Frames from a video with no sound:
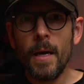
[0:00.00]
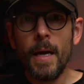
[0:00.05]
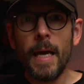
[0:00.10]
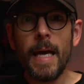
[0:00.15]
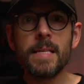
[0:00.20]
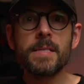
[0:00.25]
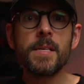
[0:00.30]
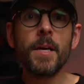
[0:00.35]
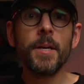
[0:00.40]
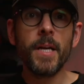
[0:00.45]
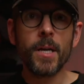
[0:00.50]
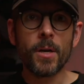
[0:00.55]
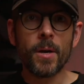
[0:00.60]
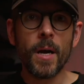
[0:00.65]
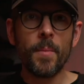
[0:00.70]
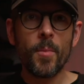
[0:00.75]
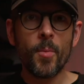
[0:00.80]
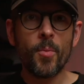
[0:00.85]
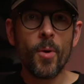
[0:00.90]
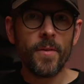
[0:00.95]
Hey, Sun here.
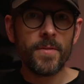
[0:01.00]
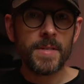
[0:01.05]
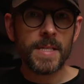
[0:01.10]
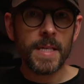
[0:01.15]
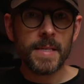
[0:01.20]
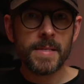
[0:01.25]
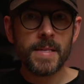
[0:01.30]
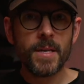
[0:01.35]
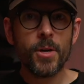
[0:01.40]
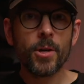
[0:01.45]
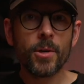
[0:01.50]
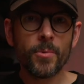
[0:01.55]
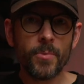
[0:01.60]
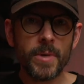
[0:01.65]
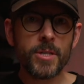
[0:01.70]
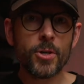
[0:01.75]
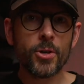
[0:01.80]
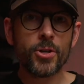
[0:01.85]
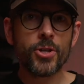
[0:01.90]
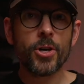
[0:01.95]
I'm a privacy and a security
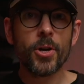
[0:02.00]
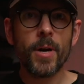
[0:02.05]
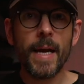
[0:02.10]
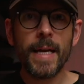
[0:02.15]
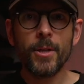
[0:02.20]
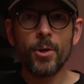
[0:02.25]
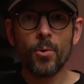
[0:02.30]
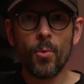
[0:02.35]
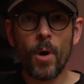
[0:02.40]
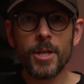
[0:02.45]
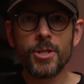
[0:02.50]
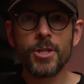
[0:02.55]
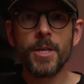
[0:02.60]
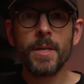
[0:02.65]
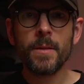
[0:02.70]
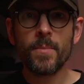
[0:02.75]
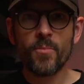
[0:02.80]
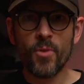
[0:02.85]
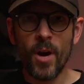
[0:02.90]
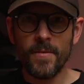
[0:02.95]
researcher, and you're
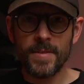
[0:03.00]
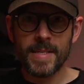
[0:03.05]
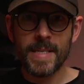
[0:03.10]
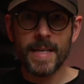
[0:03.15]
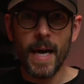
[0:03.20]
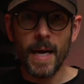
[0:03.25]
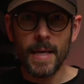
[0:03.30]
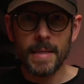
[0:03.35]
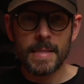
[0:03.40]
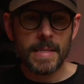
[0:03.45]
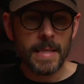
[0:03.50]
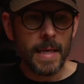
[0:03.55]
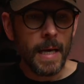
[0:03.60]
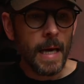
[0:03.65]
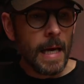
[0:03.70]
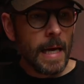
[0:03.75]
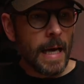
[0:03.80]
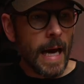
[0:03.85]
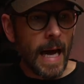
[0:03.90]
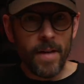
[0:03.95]
watching the Privacy Guides.
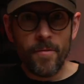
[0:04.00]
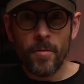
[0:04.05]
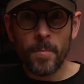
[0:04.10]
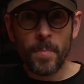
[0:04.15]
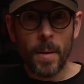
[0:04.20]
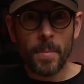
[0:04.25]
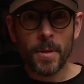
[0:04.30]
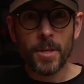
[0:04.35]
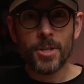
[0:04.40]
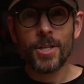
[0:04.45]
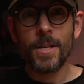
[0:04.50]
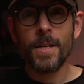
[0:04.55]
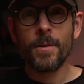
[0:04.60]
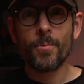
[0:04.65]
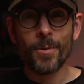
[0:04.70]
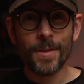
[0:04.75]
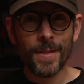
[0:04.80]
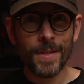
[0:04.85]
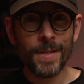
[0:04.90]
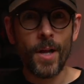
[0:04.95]
I haven't published in a
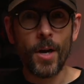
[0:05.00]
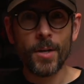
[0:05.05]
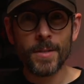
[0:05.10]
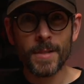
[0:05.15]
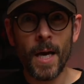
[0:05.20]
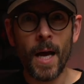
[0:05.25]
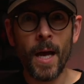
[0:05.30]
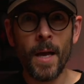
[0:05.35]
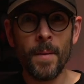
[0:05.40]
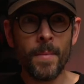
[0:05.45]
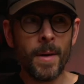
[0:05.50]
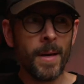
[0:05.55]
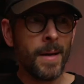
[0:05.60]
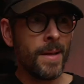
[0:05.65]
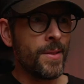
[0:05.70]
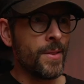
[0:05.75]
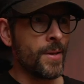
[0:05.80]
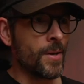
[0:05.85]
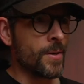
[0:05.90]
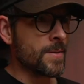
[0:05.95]
really long time.
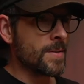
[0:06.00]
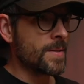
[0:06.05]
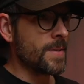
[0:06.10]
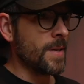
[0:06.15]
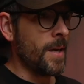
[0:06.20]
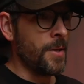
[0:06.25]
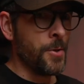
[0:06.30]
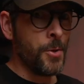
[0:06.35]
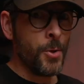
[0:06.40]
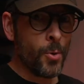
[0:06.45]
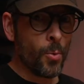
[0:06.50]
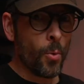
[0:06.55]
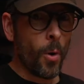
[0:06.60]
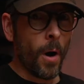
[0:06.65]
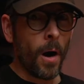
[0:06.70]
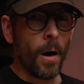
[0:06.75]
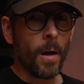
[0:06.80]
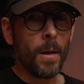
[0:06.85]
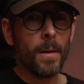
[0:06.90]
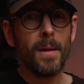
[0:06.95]
There's a new
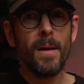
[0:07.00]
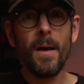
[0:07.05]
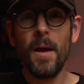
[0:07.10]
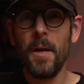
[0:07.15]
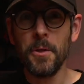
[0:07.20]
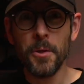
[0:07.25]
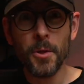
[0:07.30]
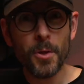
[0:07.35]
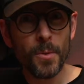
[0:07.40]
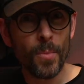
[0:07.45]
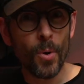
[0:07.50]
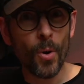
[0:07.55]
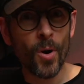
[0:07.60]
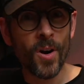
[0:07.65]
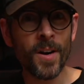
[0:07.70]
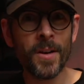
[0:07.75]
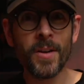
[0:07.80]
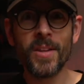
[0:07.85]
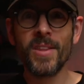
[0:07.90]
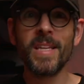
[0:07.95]
wall, a
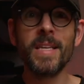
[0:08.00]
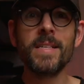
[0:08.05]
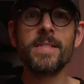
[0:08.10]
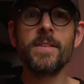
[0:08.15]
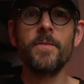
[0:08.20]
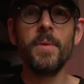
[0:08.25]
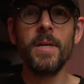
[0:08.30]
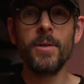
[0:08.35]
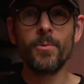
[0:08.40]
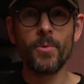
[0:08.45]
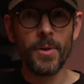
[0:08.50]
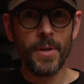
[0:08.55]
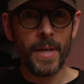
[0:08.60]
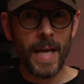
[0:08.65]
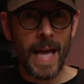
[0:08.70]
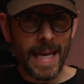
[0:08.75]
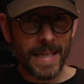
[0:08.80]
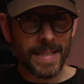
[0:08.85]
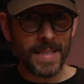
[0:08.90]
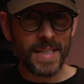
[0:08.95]
newborn, things have been really
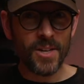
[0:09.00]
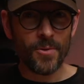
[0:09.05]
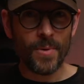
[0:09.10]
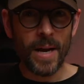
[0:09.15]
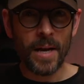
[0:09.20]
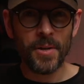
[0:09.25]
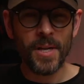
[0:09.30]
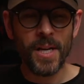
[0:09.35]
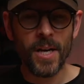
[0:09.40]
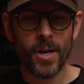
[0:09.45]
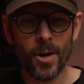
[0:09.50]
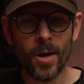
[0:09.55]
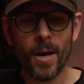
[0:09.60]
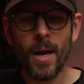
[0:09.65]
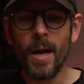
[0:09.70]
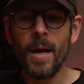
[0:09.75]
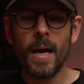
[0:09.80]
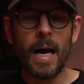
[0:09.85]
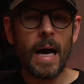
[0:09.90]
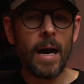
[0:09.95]
hectic around here.
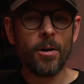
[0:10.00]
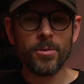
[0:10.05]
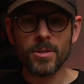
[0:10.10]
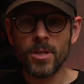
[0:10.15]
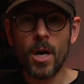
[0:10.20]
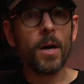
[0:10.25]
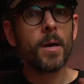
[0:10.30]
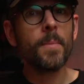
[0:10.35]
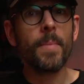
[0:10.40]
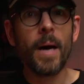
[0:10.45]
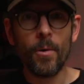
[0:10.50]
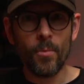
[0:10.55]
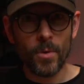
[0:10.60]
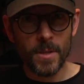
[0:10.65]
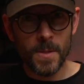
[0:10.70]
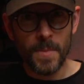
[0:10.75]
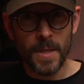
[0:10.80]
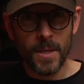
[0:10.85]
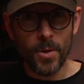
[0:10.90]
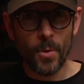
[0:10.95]
I'll talk about
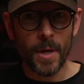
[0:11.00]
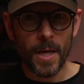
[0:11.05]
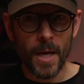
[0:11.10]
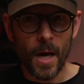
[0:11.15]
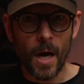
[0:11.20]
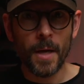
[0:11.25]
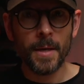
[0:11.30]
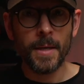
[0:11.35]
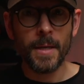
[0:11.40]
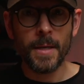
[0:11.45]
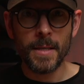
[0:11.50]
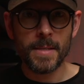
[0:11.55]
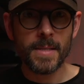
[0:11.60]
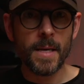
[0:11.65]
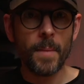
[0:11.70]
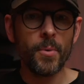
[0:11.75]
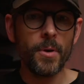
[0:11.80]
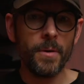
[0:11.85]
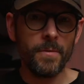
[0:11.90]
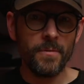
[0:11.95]
what's been going on in a
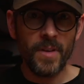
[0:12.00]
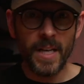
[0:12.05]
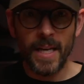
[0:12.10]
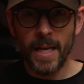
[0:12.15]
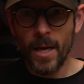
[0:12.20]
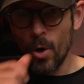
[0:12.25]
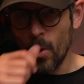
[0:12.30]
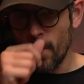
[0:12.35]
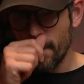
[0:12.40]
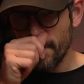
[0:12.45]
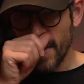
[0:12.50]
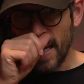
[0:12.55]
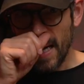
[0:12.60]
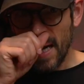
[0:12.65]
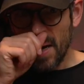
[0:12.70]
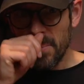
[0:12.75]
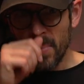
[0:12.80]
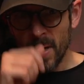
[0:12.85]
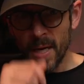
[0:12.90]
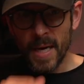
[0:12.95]
separate video,
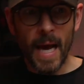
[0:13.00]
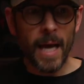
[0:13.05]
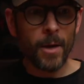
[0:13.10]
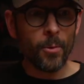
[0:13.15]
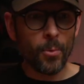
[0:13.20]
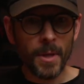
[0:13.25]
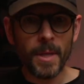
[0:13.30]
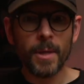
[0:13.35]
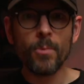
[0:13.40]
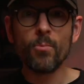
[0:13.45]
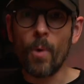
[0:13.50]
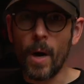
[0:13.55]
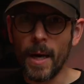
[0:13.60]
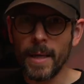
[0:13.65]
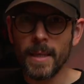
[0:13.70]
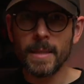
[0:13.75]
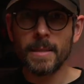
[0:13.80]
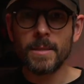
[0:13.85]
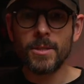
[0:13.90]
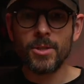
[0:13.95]
but I really
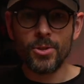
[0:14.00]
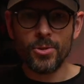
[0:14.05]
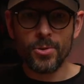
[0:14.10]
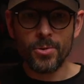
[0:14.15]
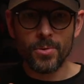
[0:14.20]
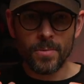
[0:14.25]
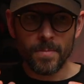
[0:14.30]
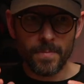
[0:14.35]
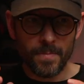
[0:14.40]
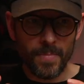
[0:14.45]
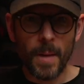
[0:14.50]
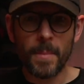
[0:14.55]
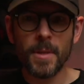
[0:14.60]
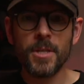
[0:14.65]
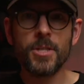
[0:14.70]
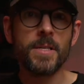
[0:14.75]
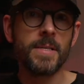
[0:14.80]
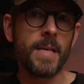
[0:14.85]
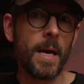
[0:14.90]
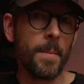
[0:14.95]
wanted to
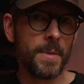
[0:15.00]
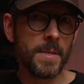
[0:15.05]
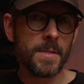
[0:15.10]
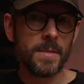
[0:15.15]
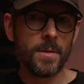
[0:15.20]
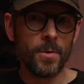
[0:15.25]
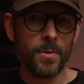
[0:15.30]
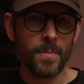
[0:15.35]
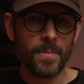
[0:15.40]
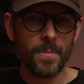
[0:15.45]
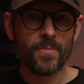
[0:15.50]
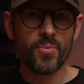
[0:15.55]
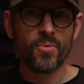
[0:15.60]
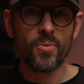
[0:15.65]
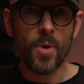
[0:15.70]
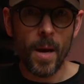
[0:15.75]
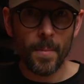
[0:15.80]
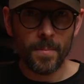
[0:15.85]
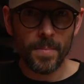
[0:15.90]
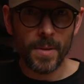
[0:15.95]
publish this episode
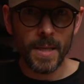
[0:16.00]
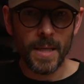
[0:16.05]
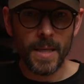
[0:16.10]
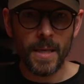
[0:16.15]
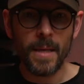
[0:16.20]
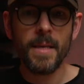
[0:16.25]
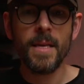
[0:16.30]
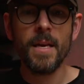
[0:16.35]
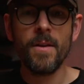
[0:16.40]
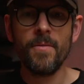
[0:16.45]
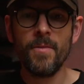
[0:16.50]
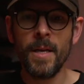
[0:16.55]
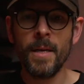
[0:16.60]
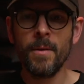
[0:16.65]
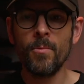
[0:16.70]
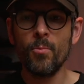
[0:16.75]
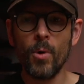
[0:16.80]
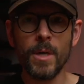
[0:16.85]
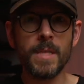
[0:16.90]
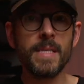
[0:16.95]
promptly
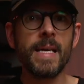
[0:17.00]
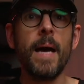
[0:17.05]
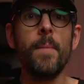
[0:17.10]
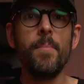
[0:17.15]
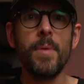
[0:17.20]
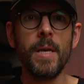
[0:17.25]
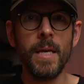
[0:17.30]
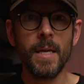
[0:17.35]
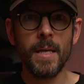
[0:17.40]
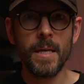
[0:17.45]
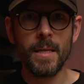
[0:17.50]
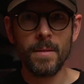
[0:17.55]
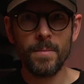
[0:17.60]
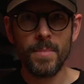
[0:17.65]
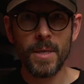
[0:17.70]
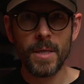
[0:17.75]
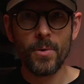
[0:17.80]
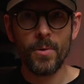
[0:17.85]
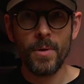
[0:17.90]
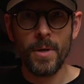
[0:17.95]
given what's happening in the
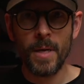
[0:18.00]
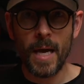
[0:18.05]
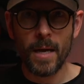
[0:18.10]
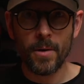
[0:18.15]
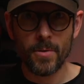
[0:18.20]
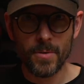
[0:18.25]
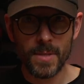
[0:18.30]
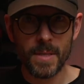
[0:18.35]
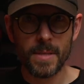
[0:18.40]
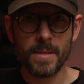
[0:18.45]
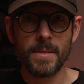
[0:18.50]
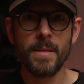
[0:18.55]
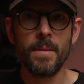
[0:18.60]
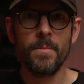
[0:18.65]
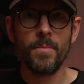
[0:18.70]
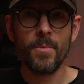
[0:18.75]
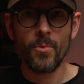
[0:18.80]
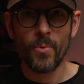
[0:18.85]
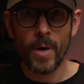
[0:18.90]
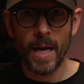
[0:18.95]
Bitcoin
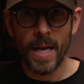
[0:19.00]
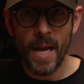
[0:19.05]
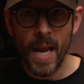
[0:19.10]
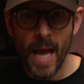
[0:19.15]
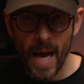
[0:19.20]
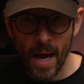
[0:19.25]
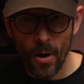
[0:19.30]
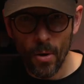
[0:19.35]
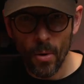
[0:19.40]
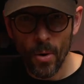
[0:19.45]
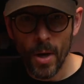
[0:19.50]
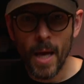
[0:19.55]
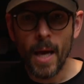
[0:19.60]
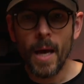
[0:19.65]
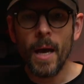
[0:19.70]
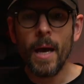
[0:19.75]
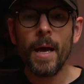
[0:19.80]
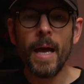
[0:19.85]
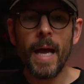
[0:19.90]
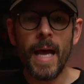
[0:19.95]
ecosystem right now
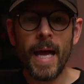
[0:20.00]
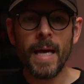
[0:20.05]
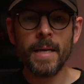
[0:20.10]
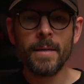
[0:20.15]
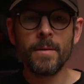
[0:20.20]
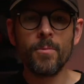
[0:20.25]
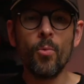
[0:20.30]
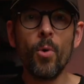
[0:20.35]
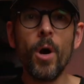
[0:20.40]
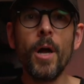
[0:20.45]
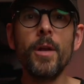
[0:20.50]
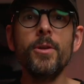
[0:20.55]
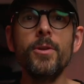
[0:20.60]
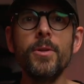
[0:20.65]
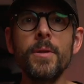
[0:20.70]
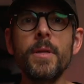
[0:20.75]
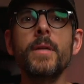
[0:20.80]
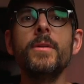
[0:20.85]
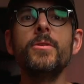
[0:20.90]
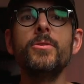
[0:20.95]
and what
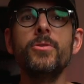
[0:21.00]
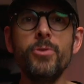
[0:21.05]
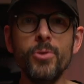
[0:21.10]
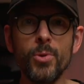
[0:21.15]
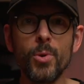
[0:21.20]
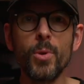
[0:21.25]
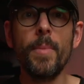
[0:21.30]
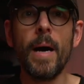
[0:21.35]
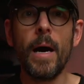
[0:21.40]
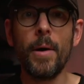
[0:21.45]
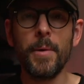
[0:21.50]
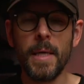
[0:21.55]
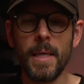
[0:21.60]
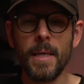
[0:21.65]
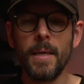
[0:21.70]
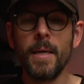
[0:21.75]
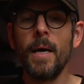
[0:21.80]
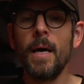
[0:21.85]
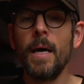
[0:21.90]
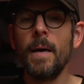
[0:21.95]
you can do about it.